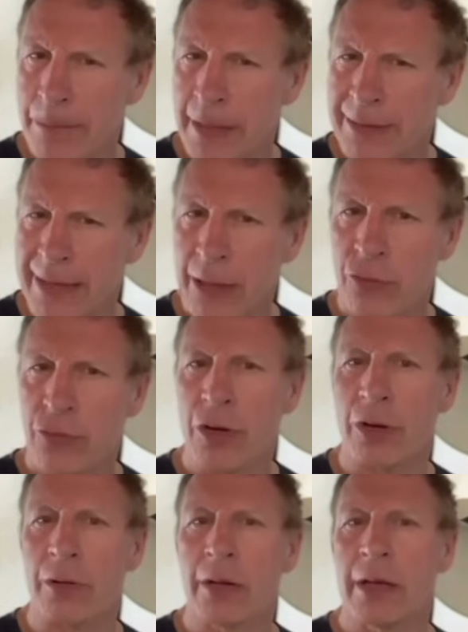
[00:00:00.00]
is that
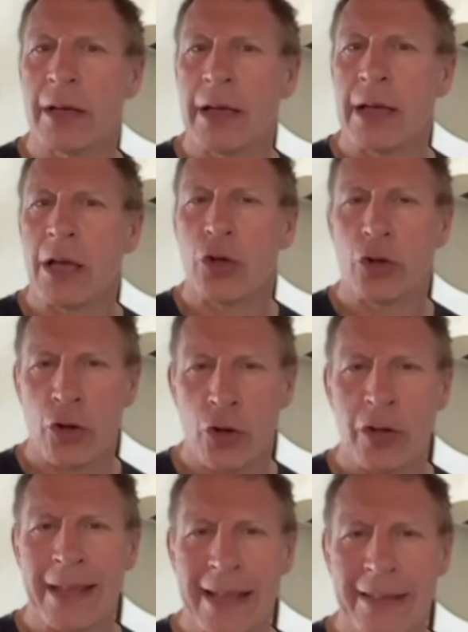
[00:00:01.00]
true?
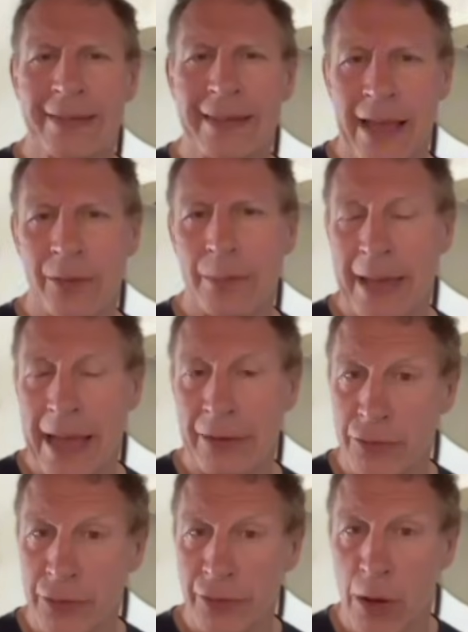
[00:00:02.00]
Could his death be
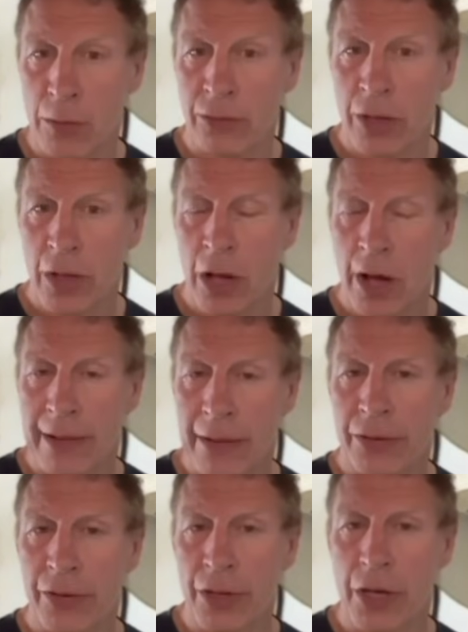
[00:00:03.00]
as a result of a
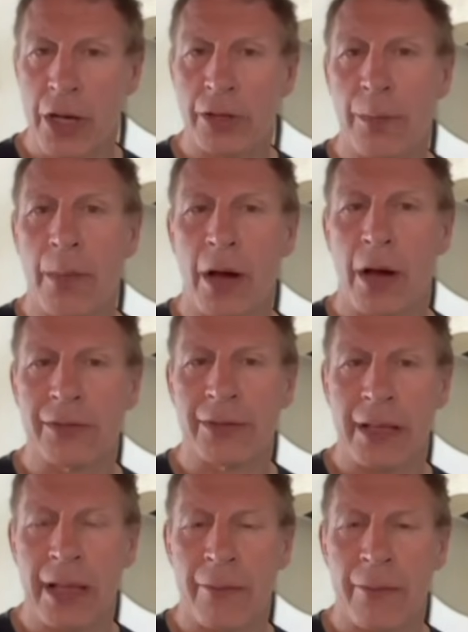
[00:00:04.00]

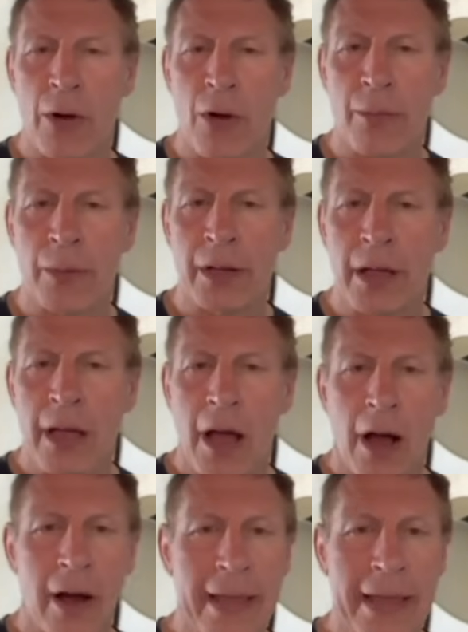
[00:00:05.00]
third-party involvement,
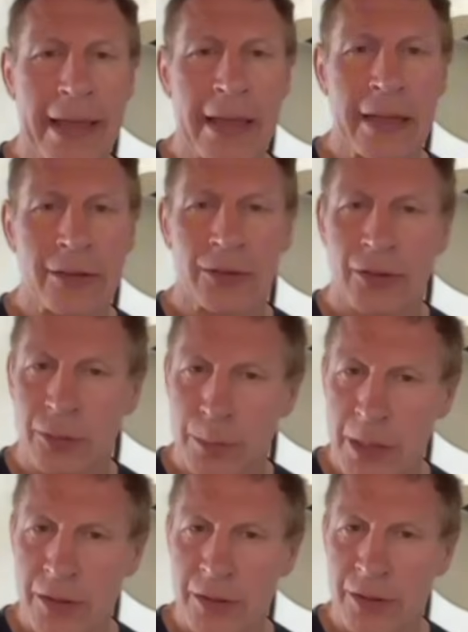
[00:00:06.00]
i.e.
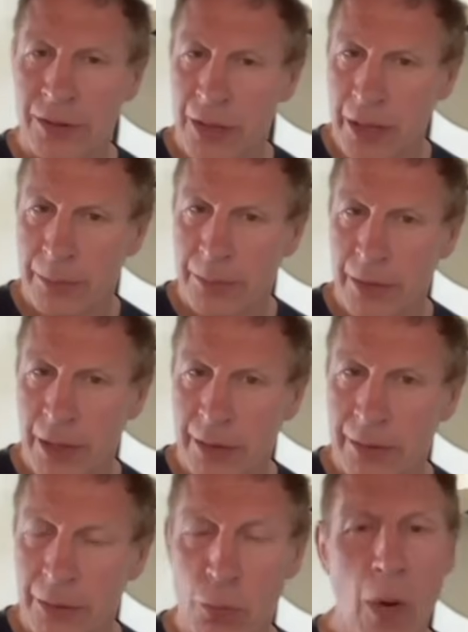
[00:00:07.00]
suspicious
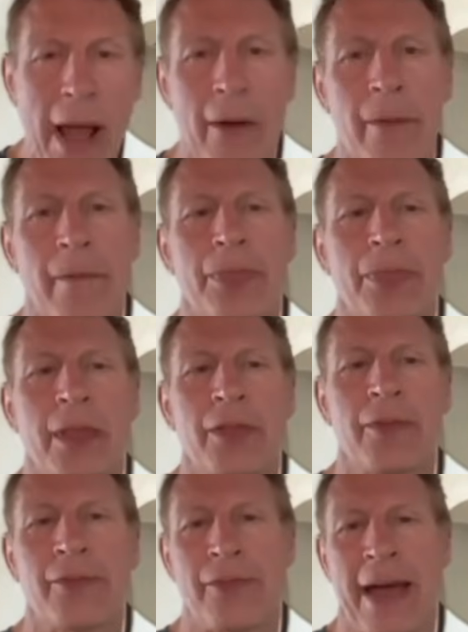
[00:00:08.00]
circumstances? Well,
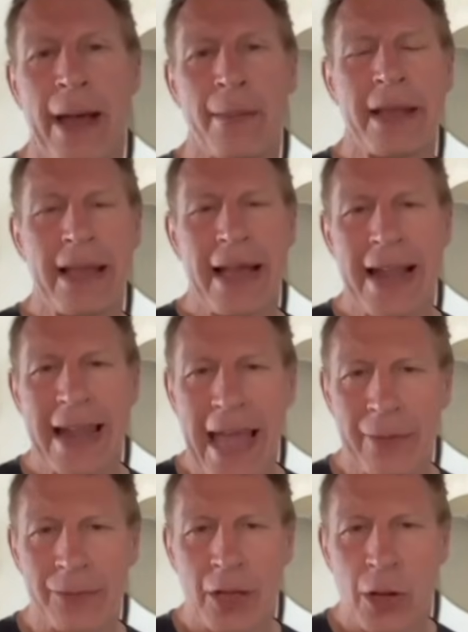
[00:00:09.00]
the family are
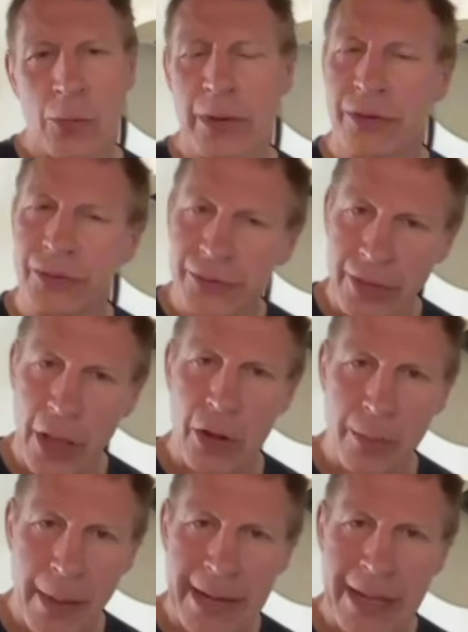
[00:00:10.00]
left with
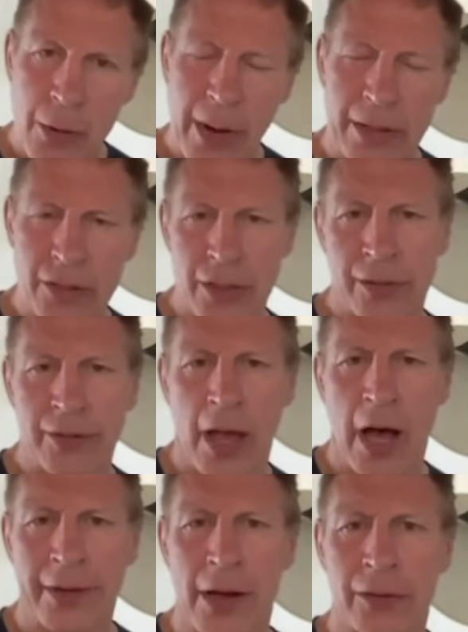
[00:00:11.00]
so many questions
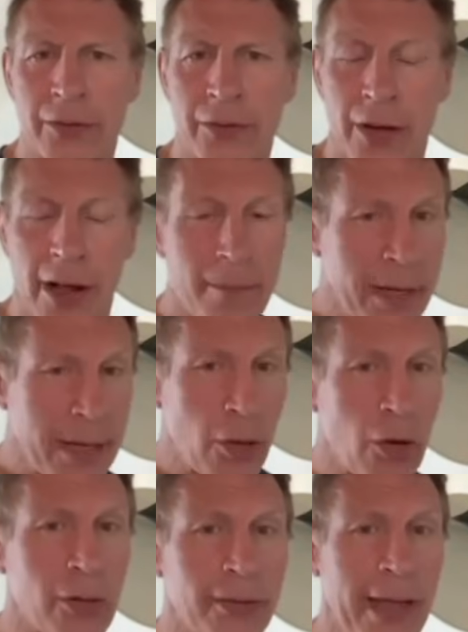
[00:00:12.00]
unanswered. I've been in
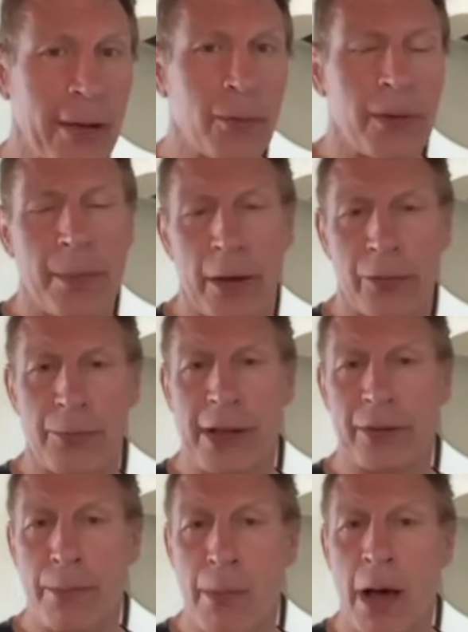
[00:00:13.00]
contact with both
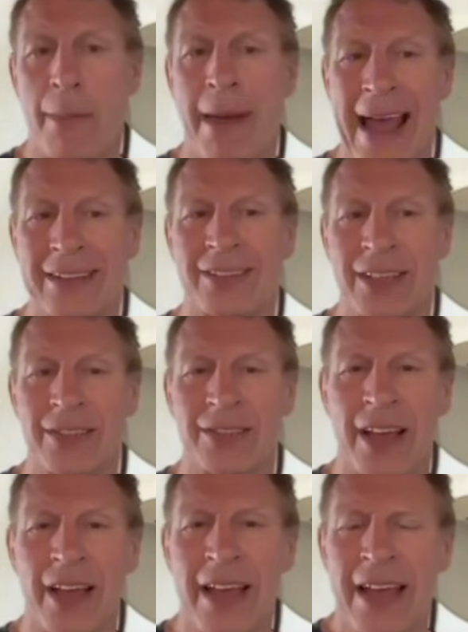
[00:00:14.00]
Brett's mum and
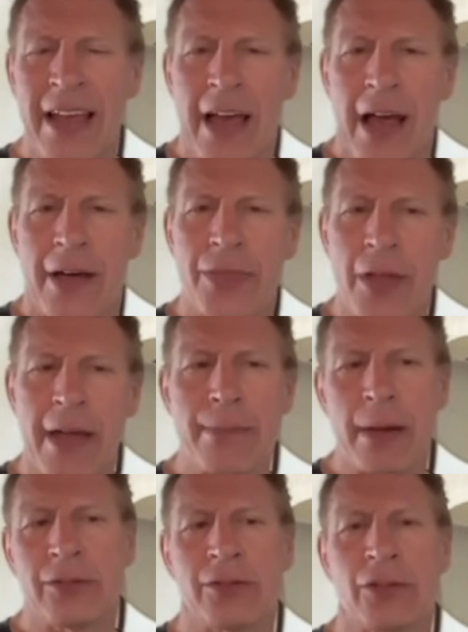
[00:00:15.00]
sister, and
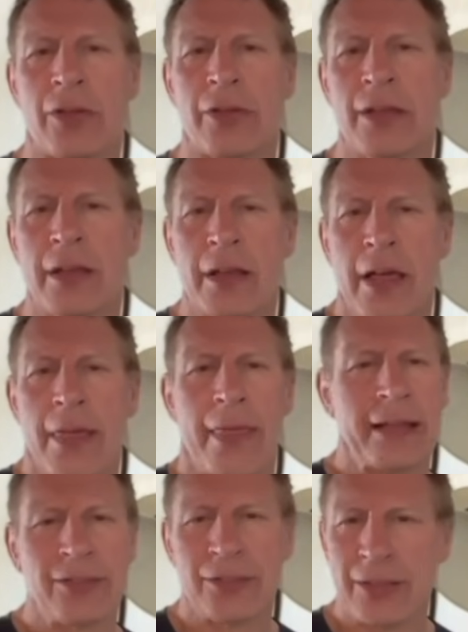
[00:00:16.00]
9 months on,
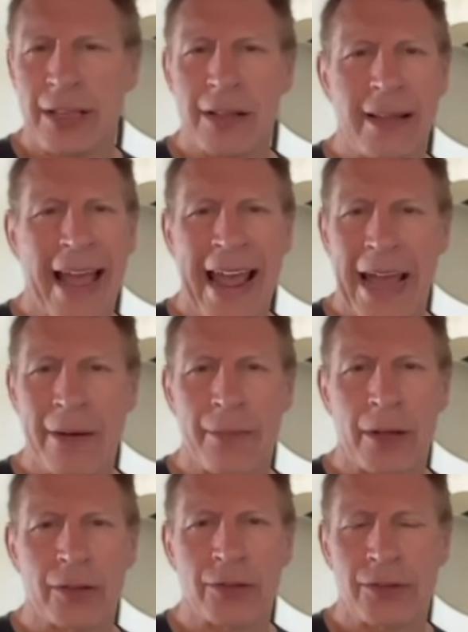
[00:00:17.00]
they still
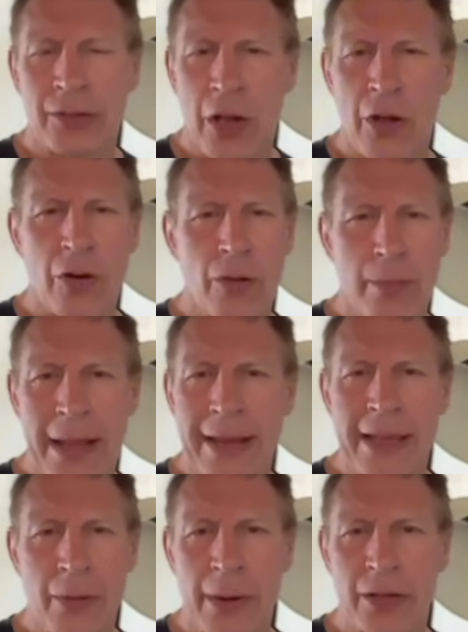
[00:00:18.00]
have so
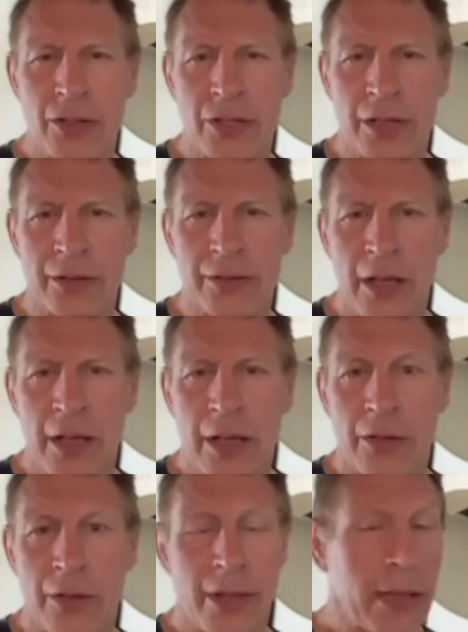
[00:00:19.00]
many questions
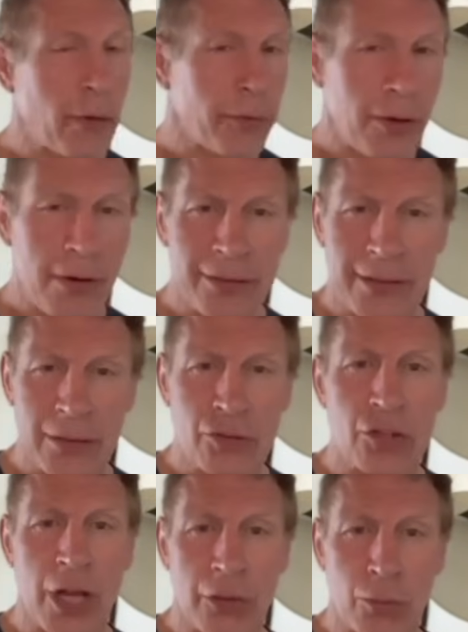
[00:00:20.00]
that the
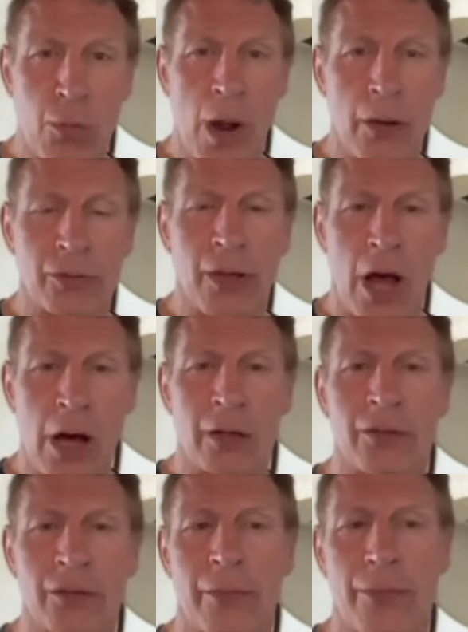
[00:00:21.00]
authorities just won't
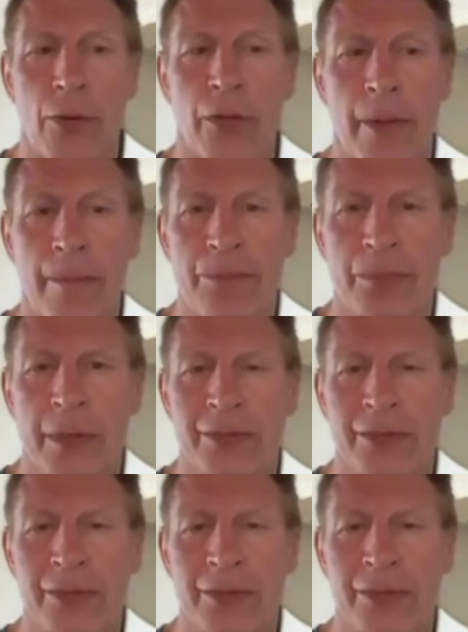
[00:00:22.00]
answer for them.